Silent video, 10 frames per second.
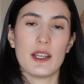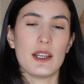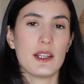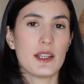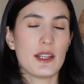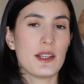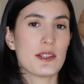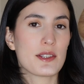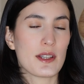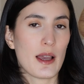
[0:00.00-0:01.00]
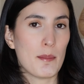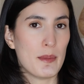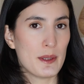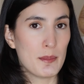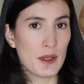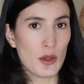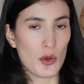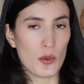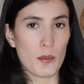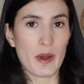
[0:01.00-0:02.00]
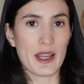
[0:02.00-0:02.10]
It hits a bit below my